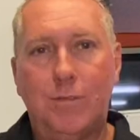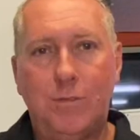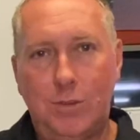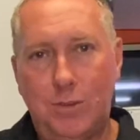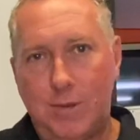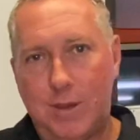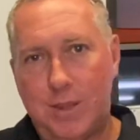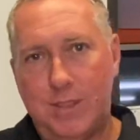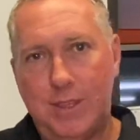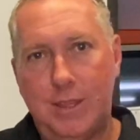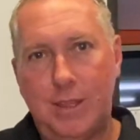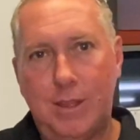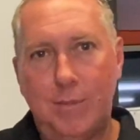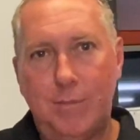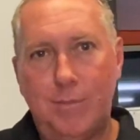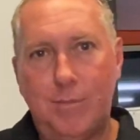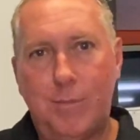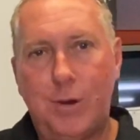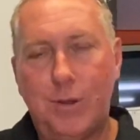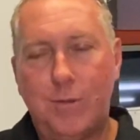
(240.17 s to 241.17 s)
you out there
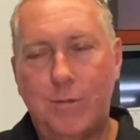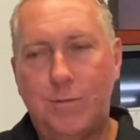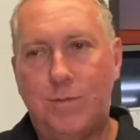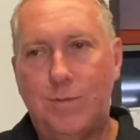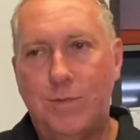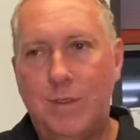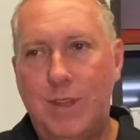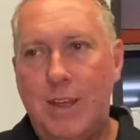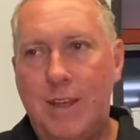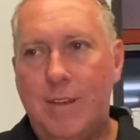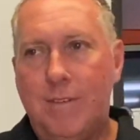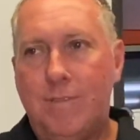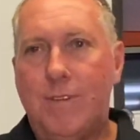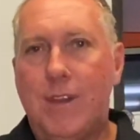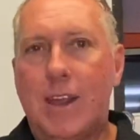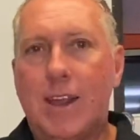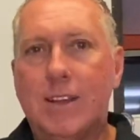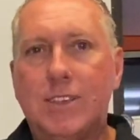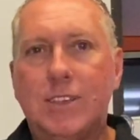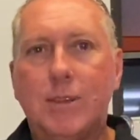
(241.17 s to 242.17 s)
that might have
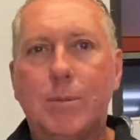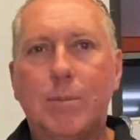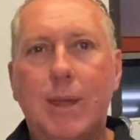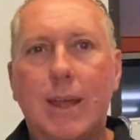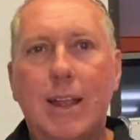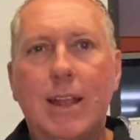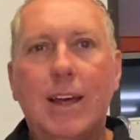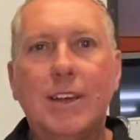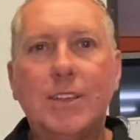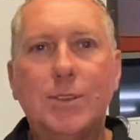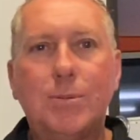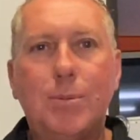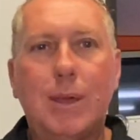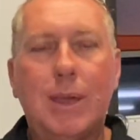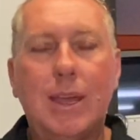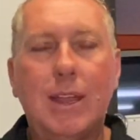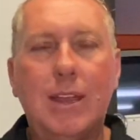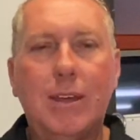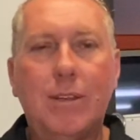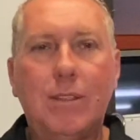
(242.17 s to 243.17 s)
found some of that last
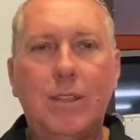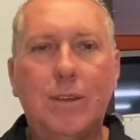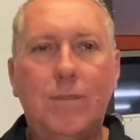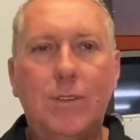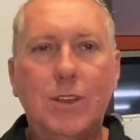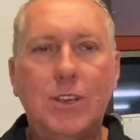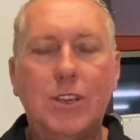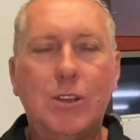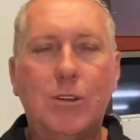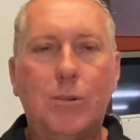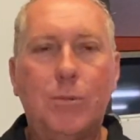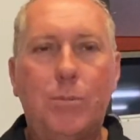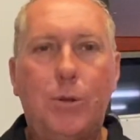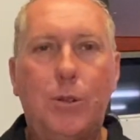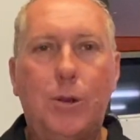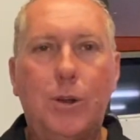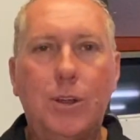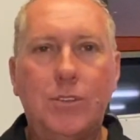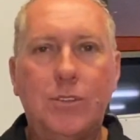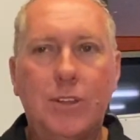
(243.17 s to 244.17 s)
weekend out there fishing, or
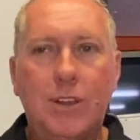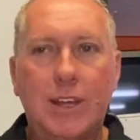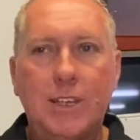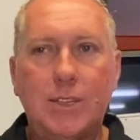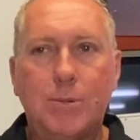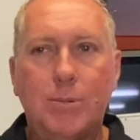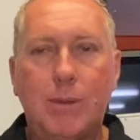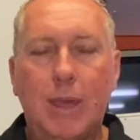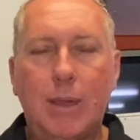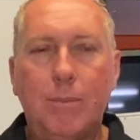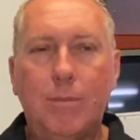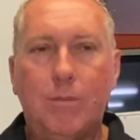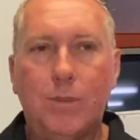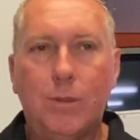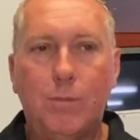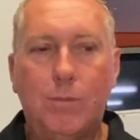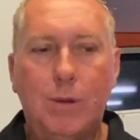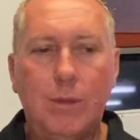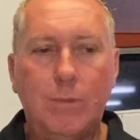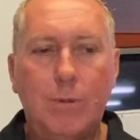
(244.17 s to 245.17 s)
prior to last weekend before
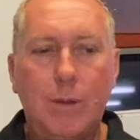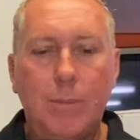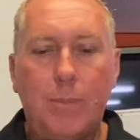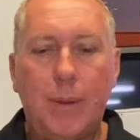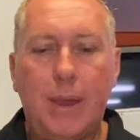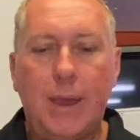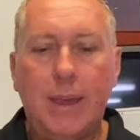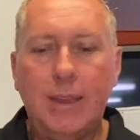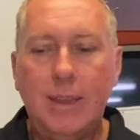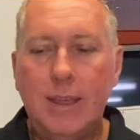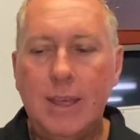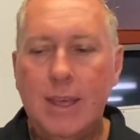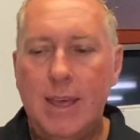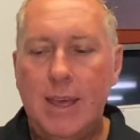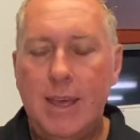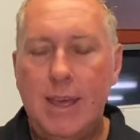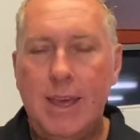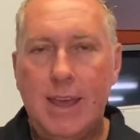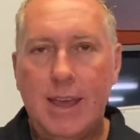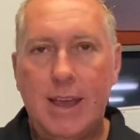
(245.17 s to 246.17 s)
the weather went bad,
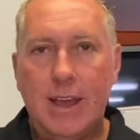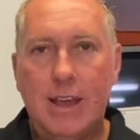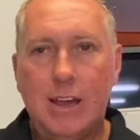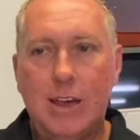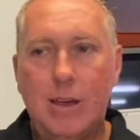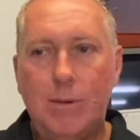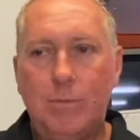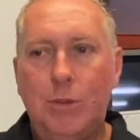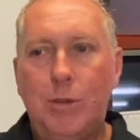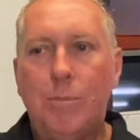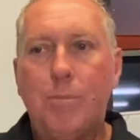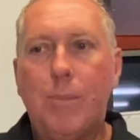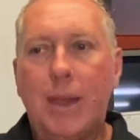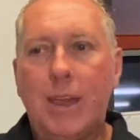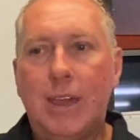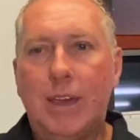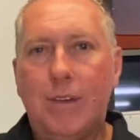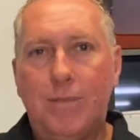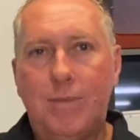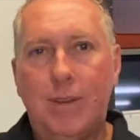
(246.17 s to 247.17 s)
you
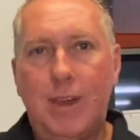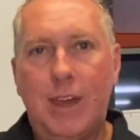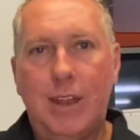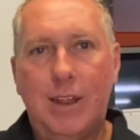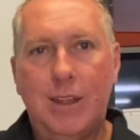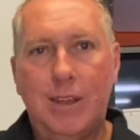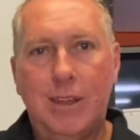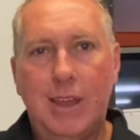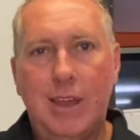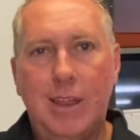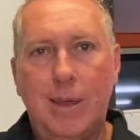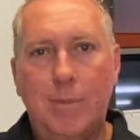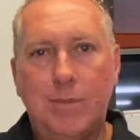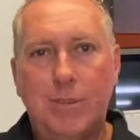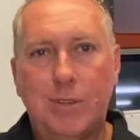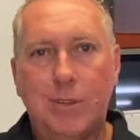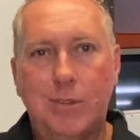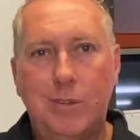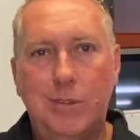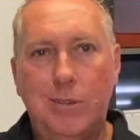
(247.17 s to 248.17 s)
may have had an
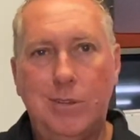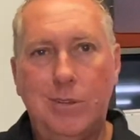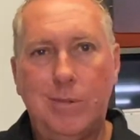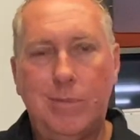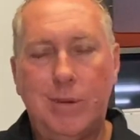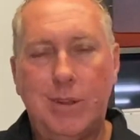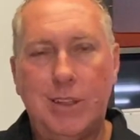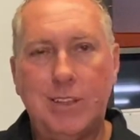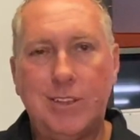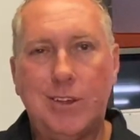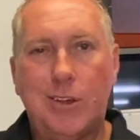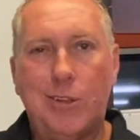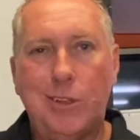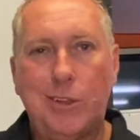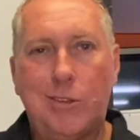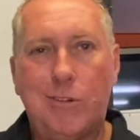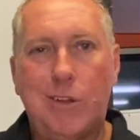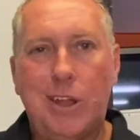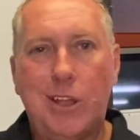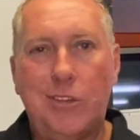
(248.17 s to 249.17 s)
absolute one of those holy
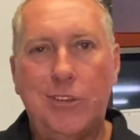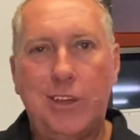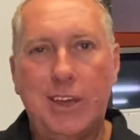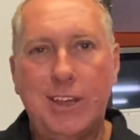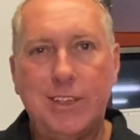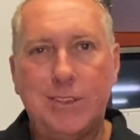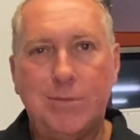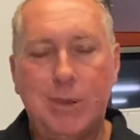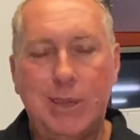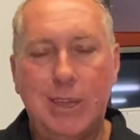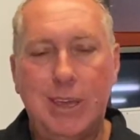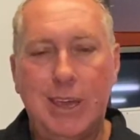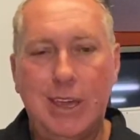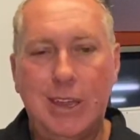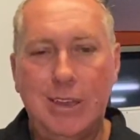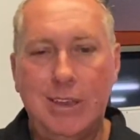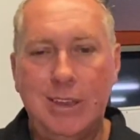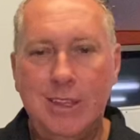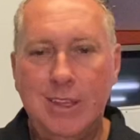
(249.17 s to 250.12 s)
grail days where you had